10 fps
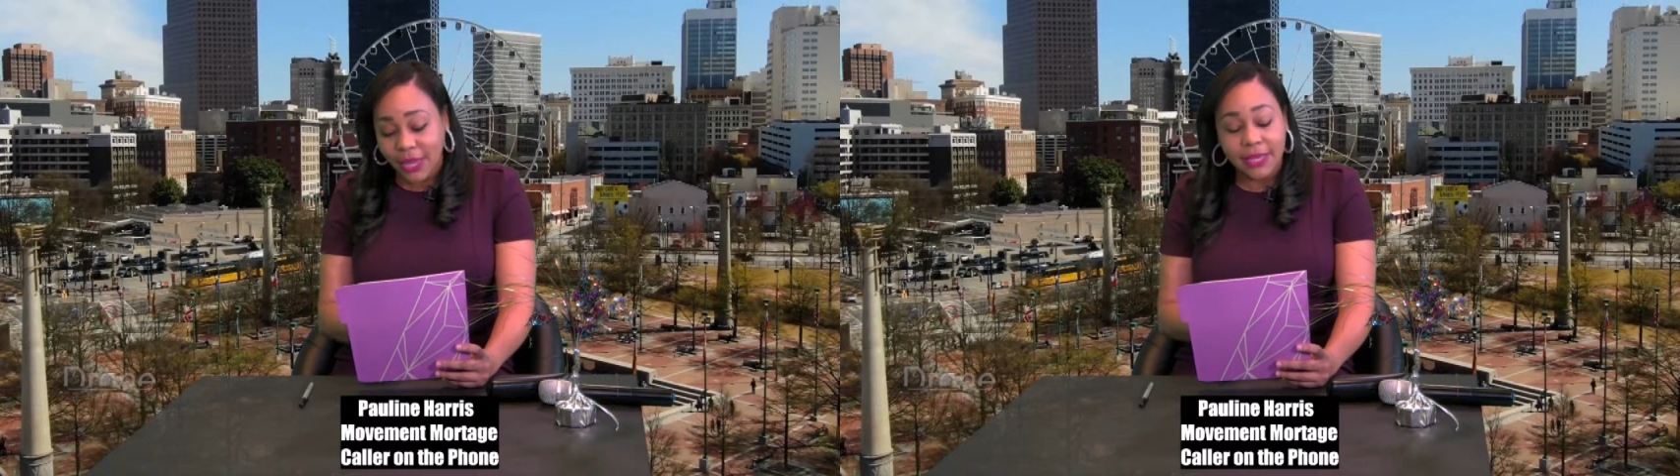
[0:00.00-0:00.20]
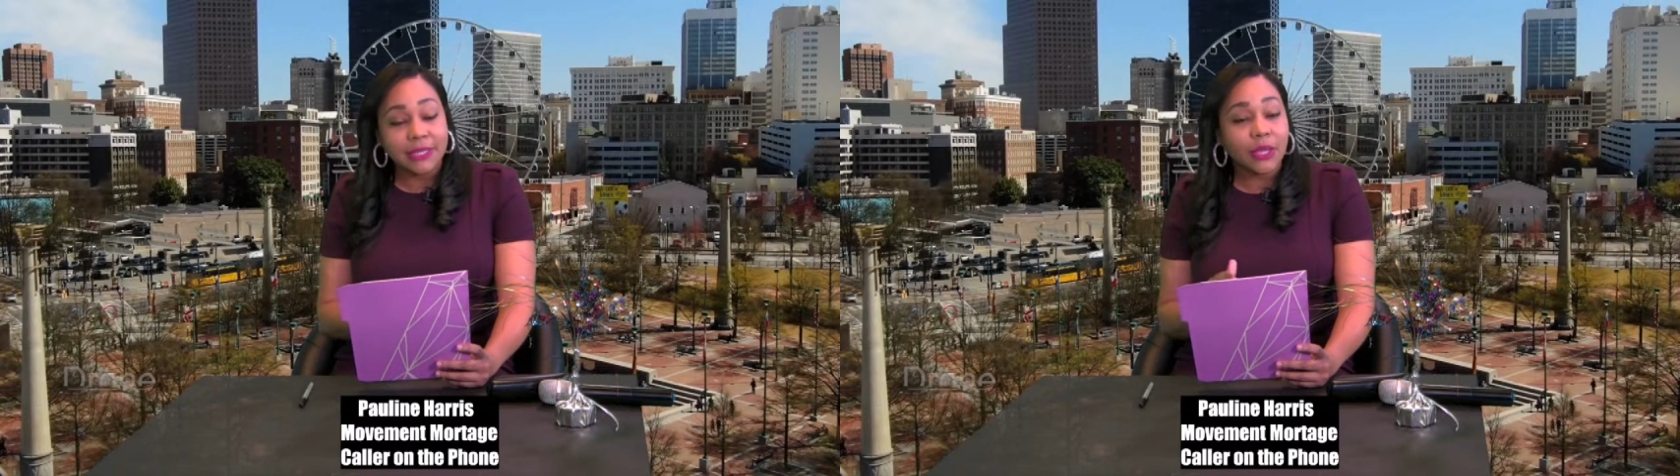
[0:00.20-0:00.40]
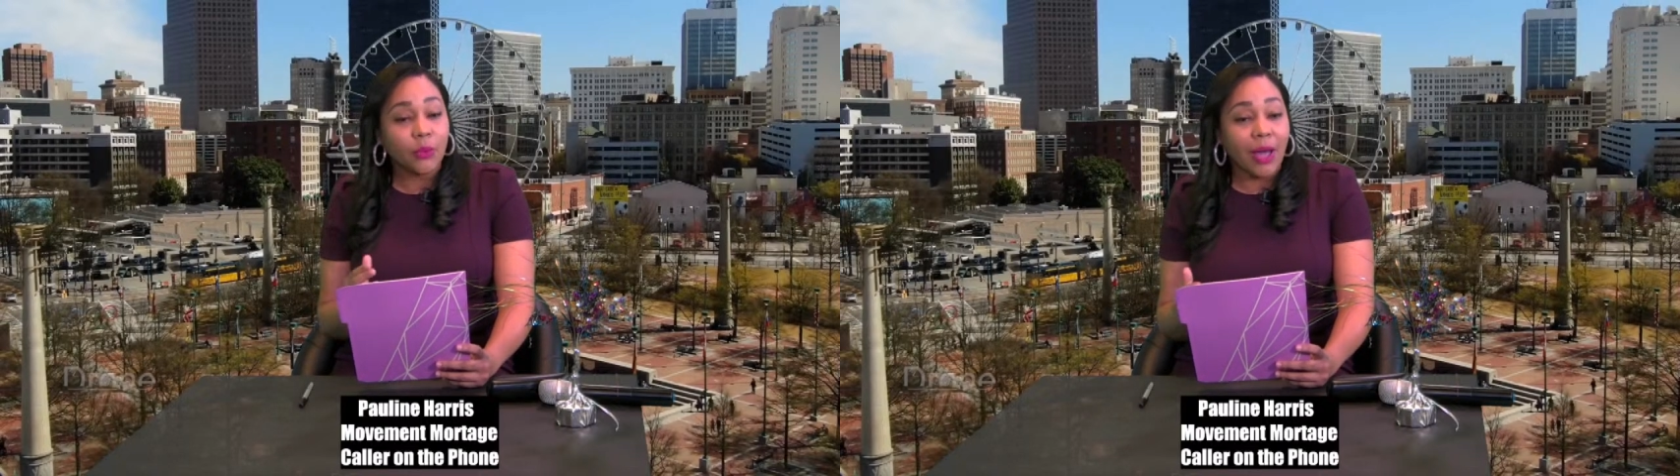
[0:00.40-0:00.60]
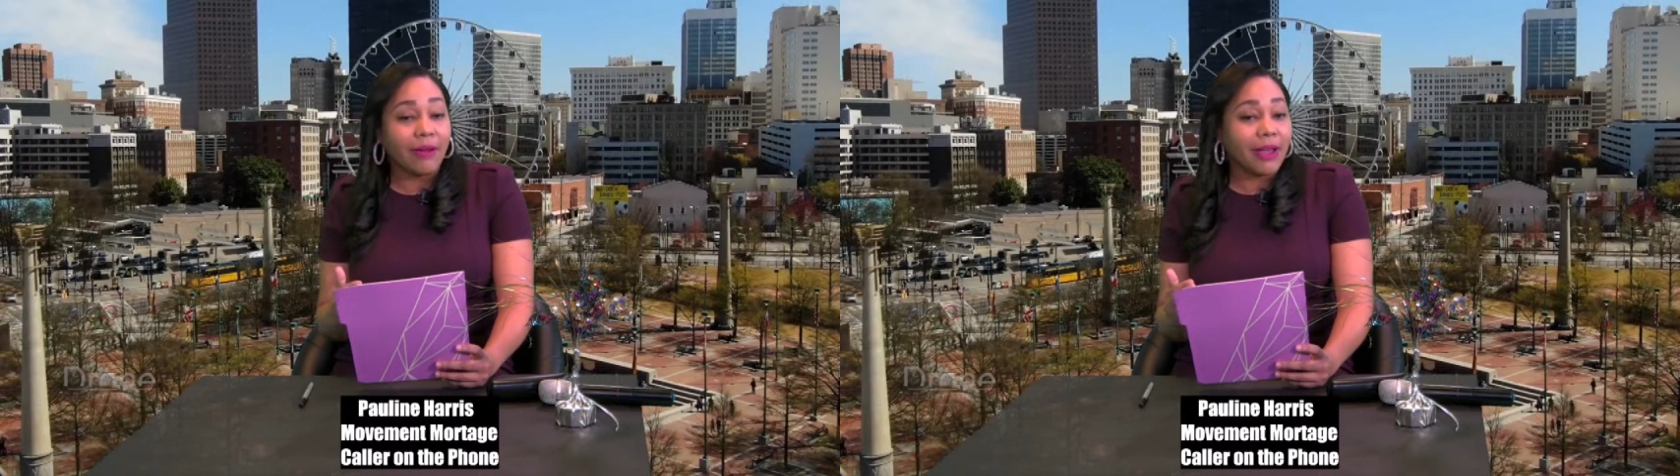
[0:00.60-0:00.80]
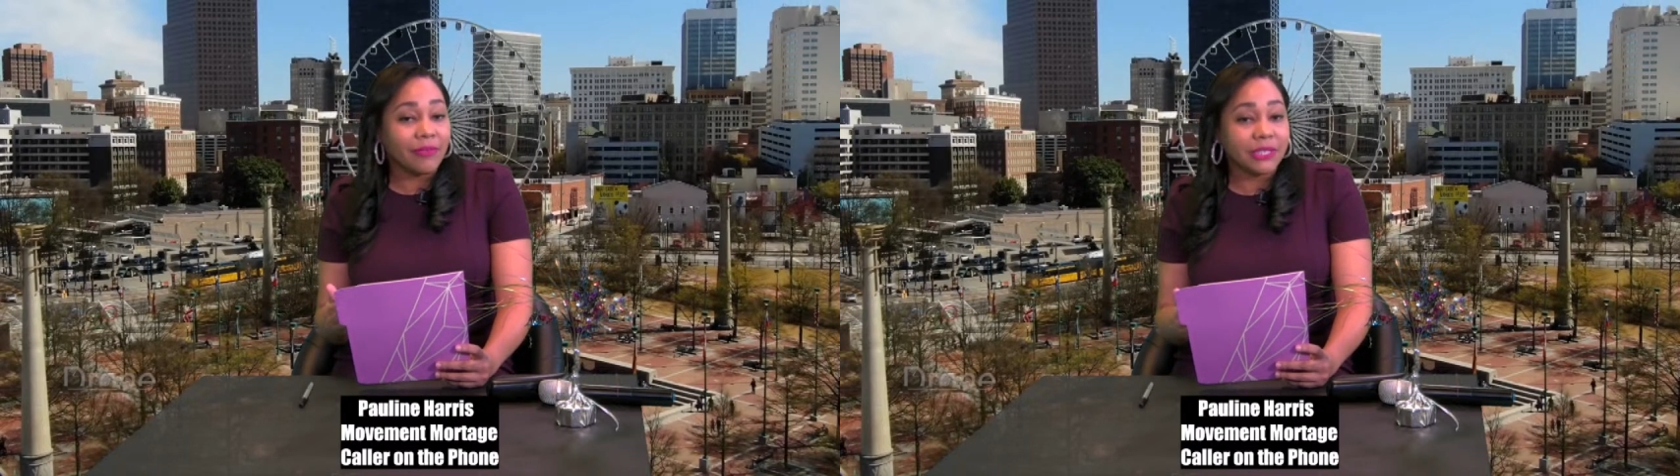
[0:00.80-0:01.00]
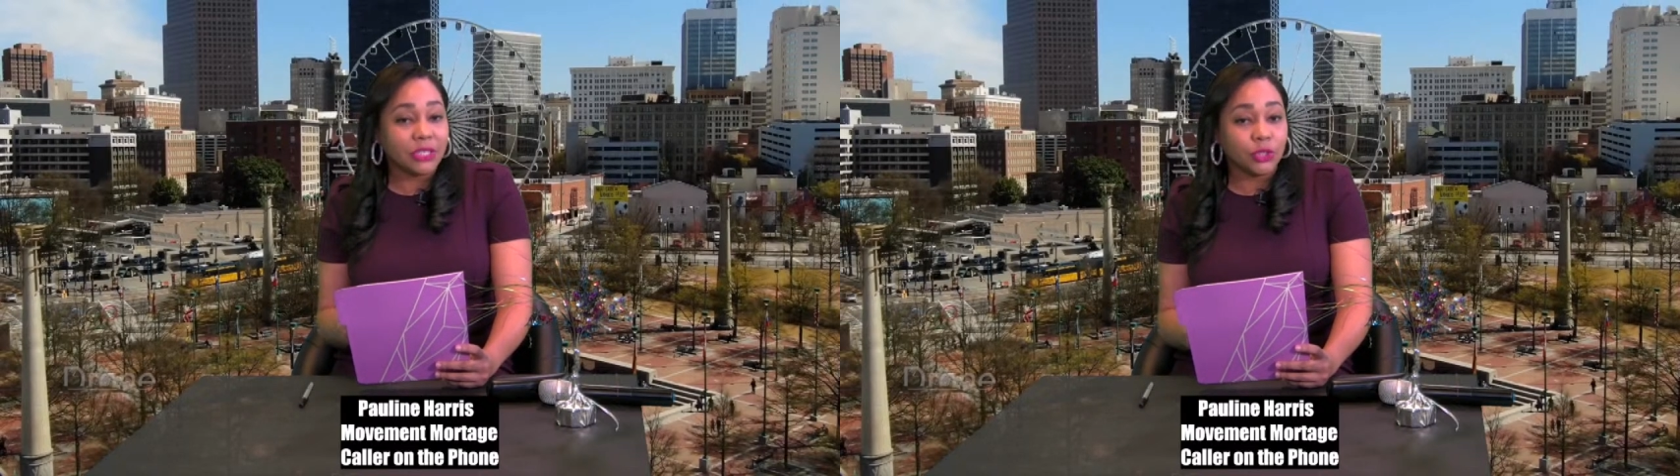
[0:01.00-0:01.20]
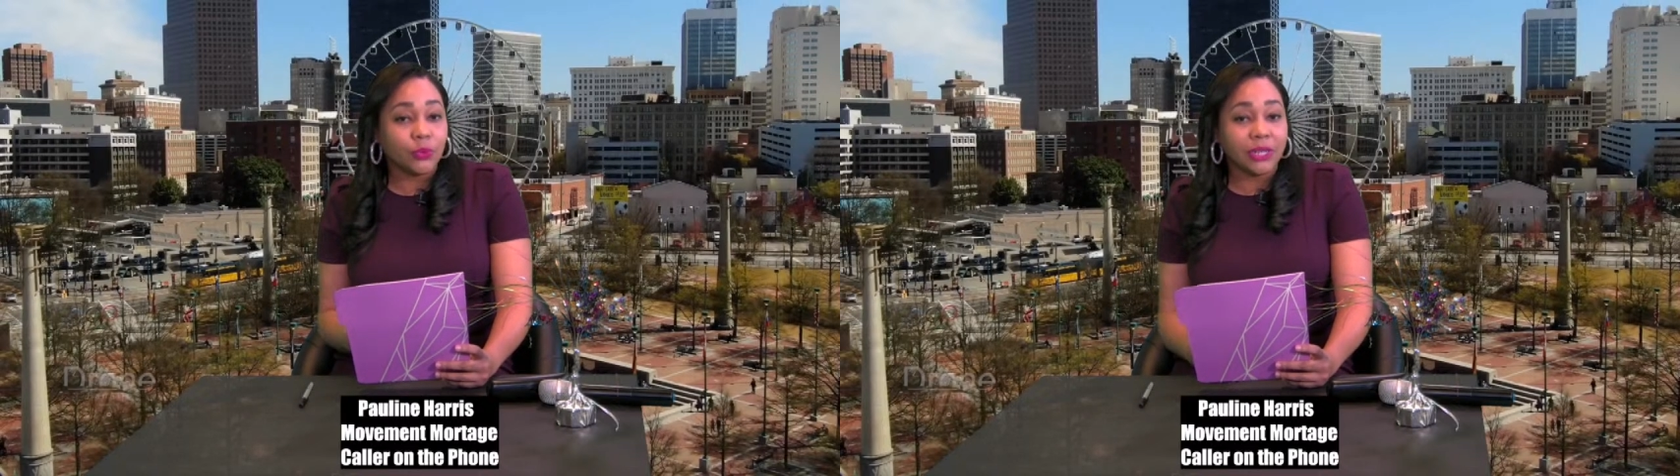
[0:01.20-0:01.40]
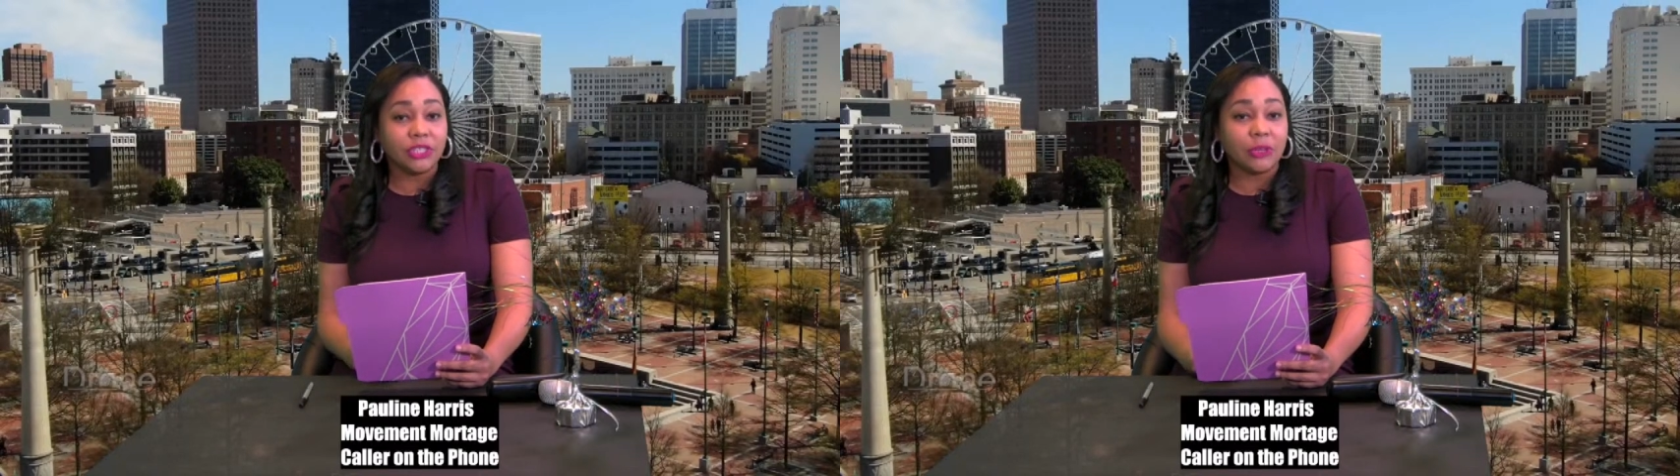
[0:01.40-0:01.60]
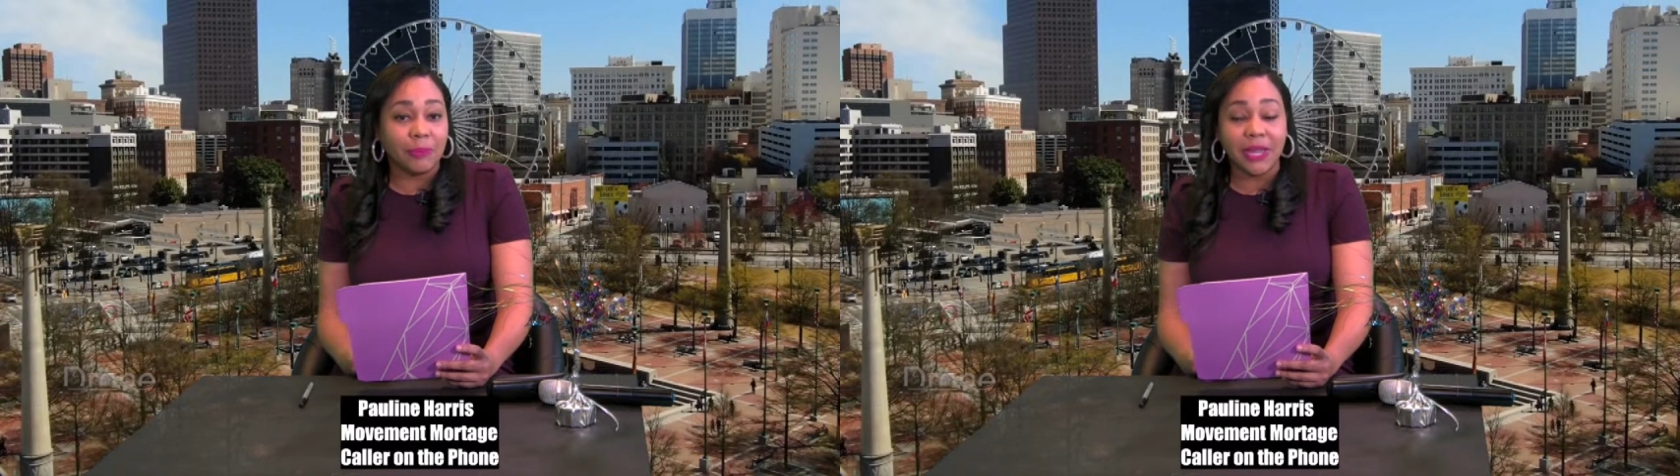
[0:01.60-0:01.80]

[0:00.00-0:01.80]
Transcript: And so while every situation